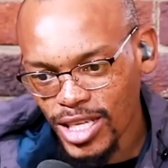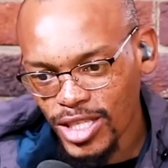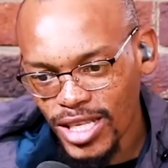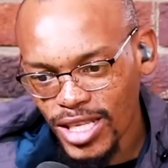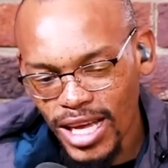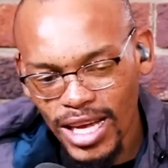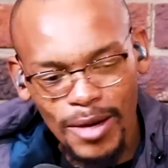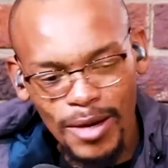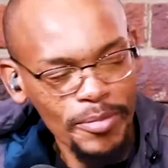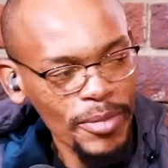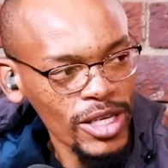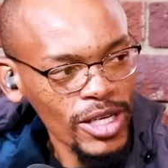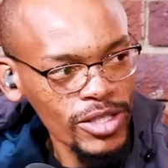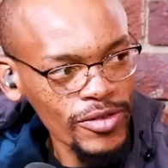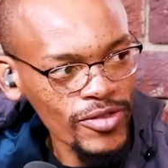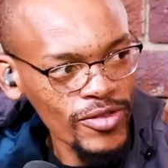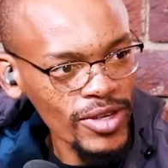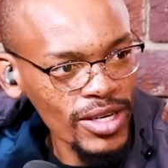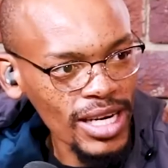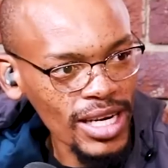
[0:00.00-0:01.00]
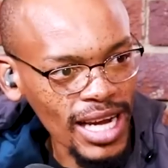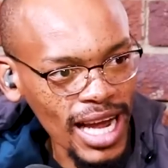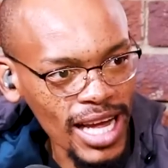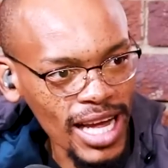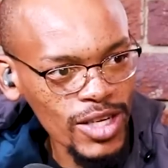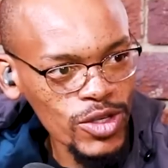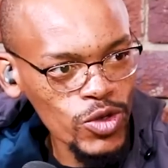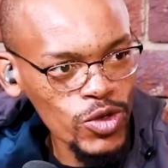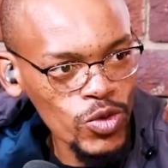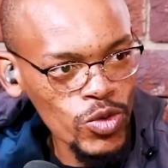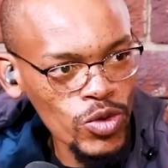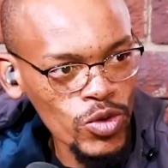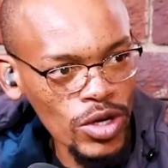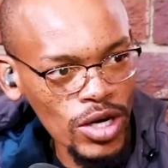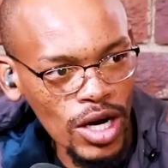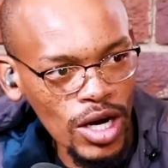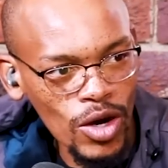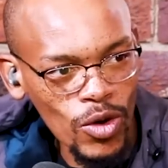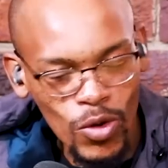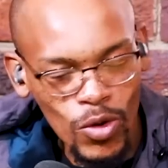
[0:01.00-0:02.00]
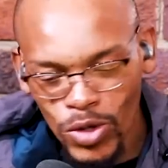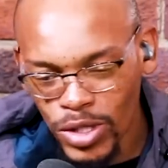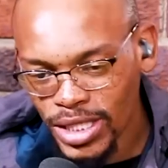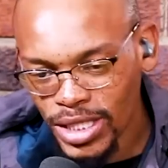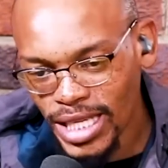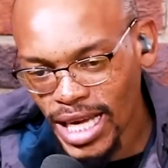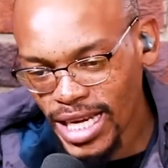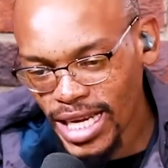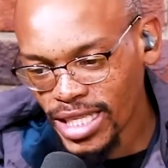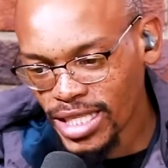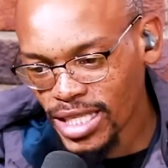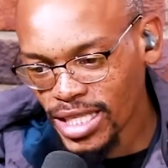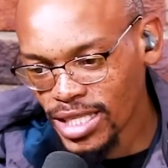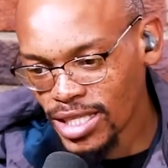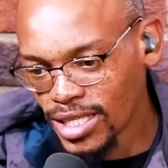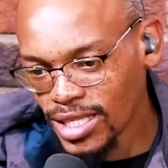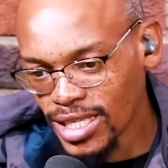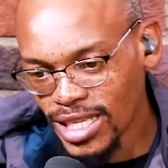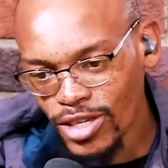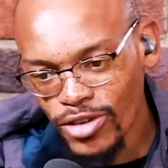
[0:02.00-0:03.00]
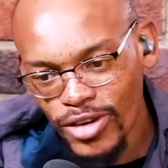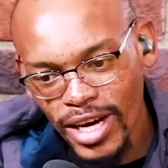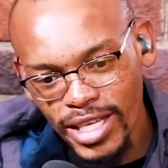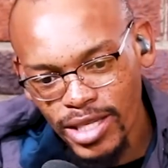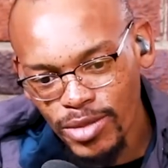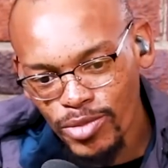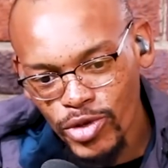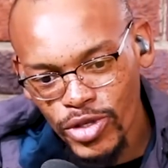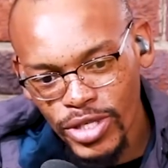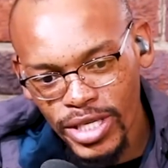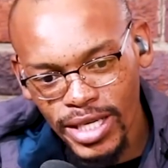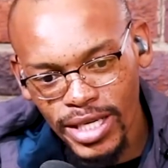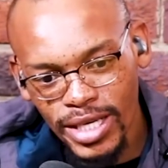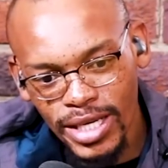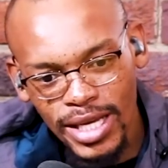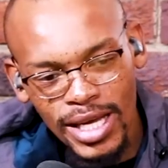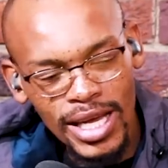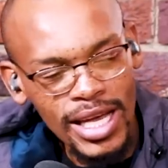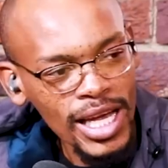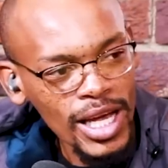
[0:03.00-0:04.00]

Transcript: It's like a bunch of guys who are all talented, can write music,